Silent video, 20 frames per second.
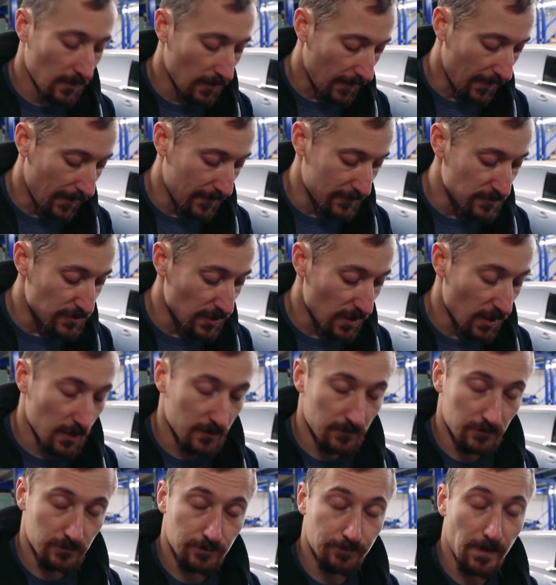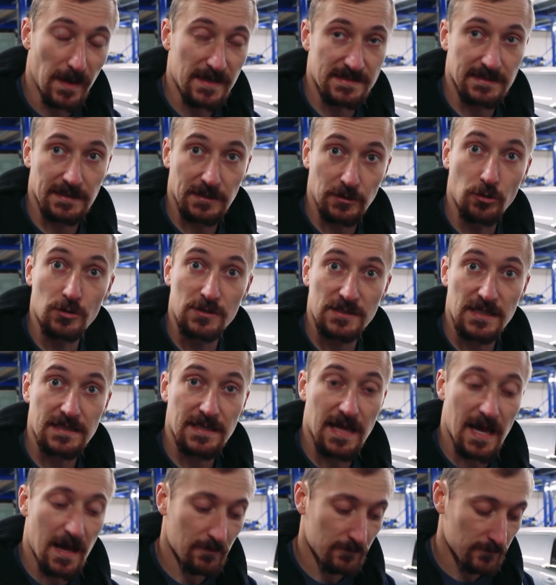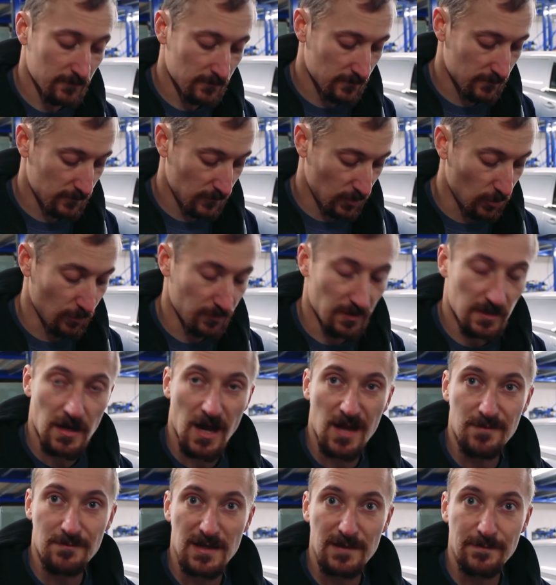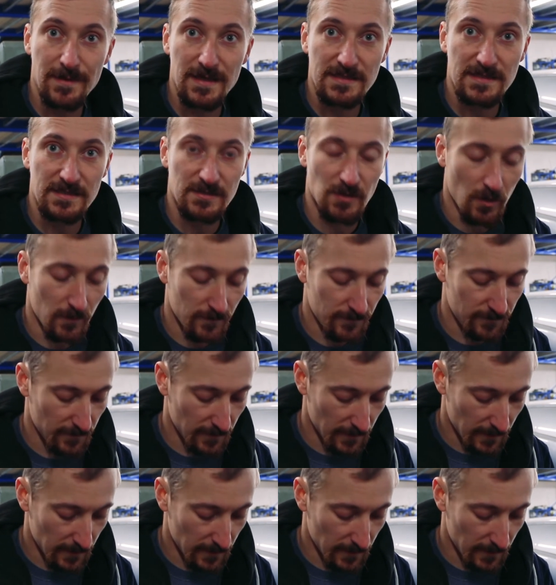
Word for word: and, and basically cut it down, cut the nine millimeters off.